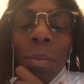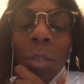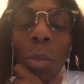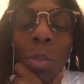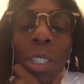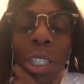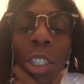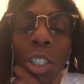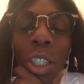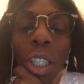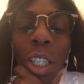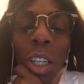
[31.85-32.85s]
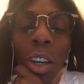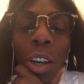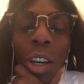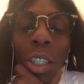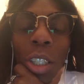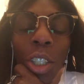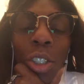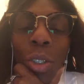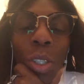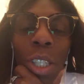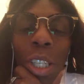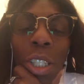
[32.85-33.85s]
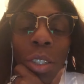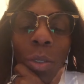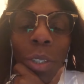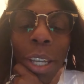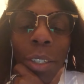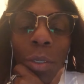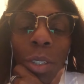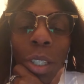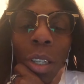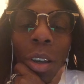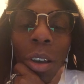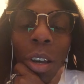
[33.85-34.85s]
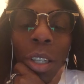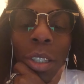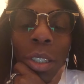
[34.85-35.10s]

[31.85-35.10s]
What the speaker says: your position in God. There's no titles in God.